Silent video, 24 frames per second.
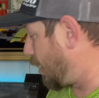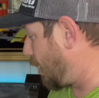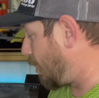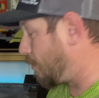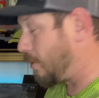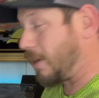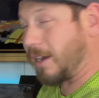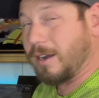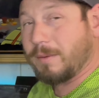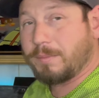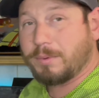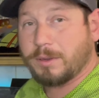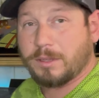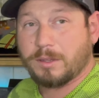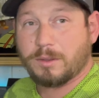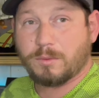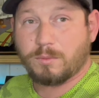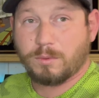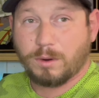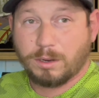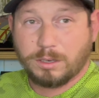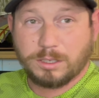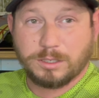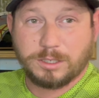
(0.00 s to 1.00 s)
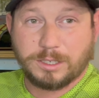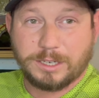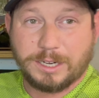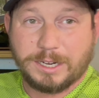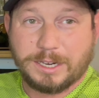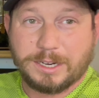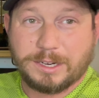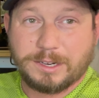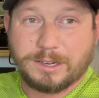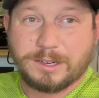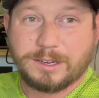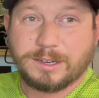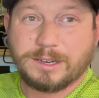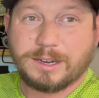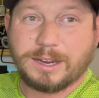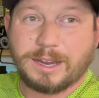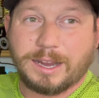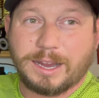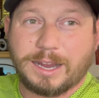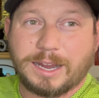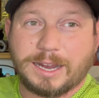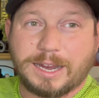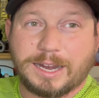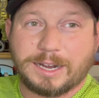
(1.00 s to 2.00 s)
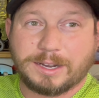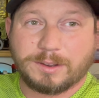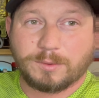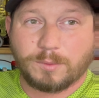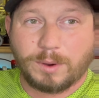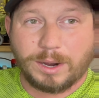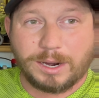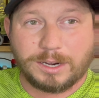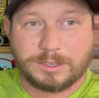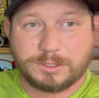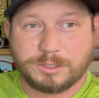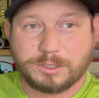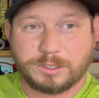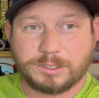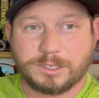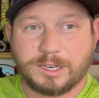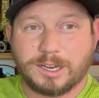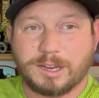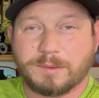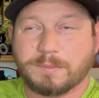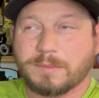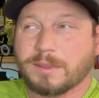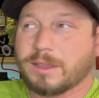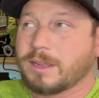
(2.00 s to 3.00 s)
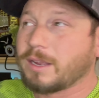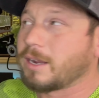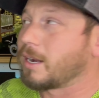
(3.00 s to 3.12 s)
We gotta put the roller in and get the wires hooked up.